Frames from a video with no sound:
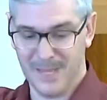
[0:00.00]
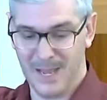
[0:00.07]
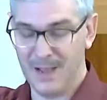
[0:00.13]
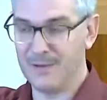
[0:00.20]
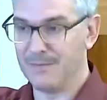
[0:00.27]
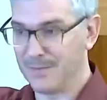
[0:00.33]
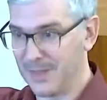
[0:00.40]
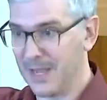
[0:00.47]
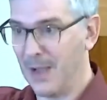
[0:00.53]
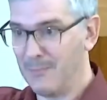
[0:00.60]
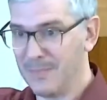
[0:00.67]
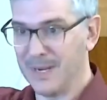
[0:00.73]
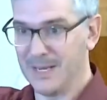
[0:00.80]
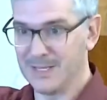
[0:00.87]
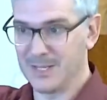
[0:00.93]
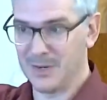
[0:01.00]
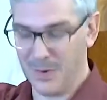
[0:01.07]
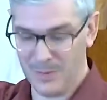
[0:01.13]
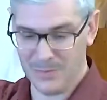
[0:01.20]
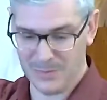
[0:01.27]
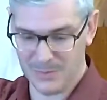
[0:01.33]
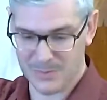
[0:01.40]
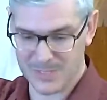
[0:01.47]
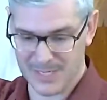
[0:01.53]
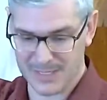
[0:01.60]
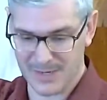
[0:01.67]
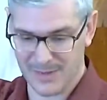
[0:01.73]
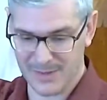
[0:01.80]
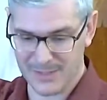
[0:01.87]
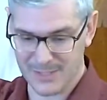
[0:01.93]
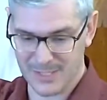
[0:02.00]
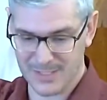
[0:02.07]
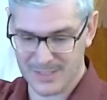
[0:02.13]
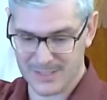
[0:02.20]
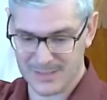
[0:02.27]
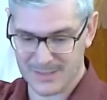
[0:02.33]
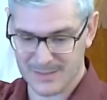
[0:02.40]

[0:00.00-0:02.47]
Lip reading: of the companies that own those technologies.